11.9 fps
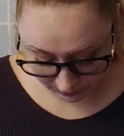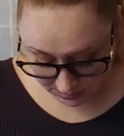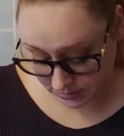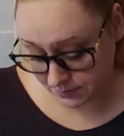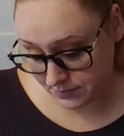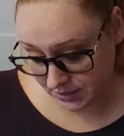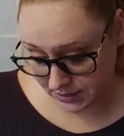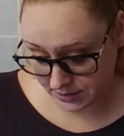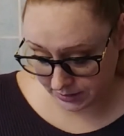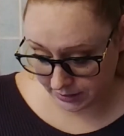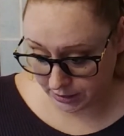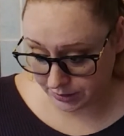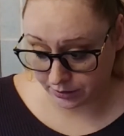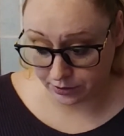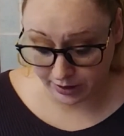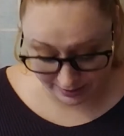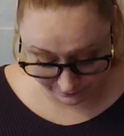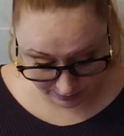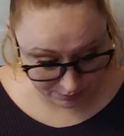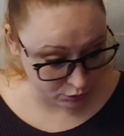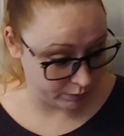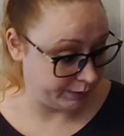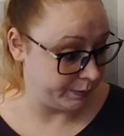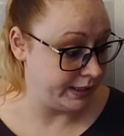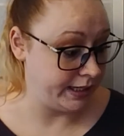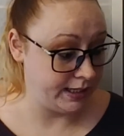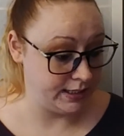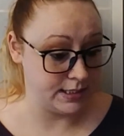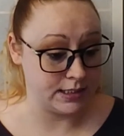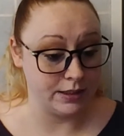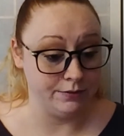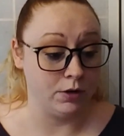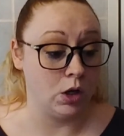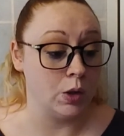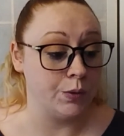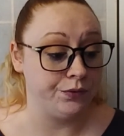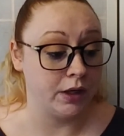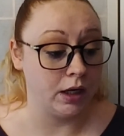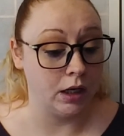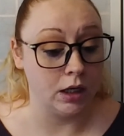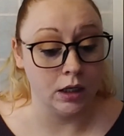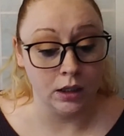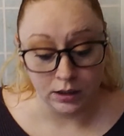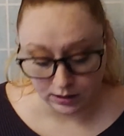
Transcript: some things in here that are not from the 21 days of Ulta.